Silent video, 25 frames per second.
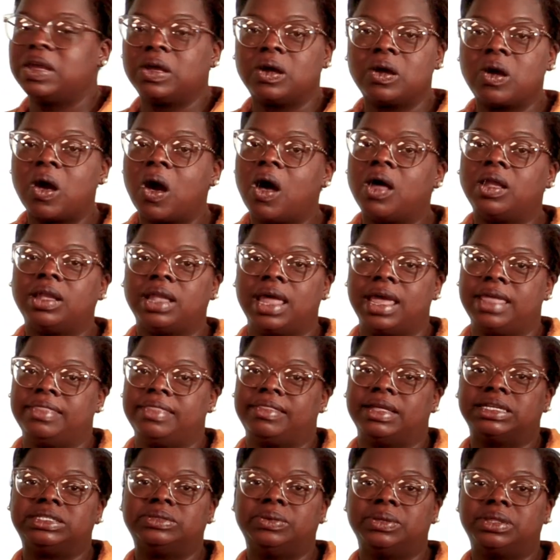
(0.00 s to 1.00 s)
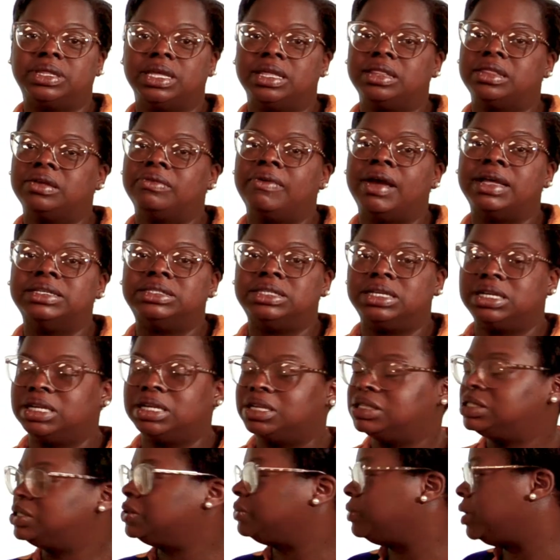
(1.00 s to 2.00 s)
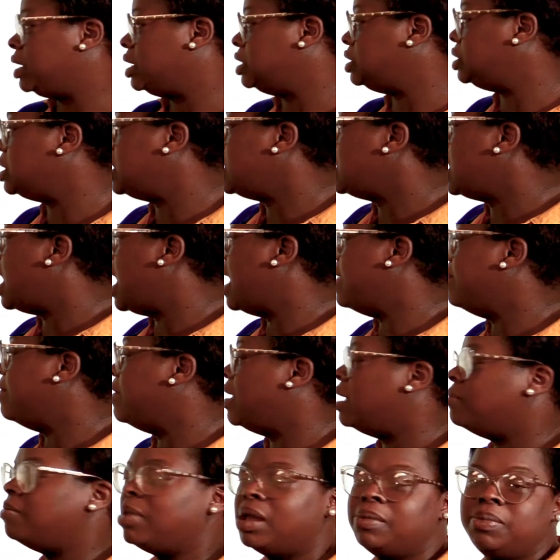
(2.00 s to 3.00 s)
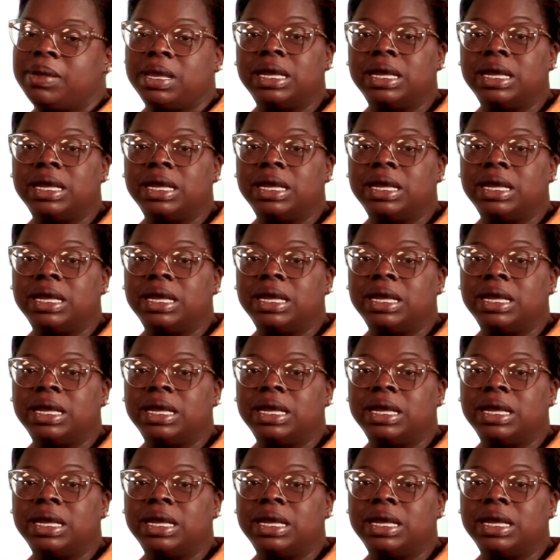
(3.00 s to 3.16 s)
a call light that's within the resident's reach, and then maybe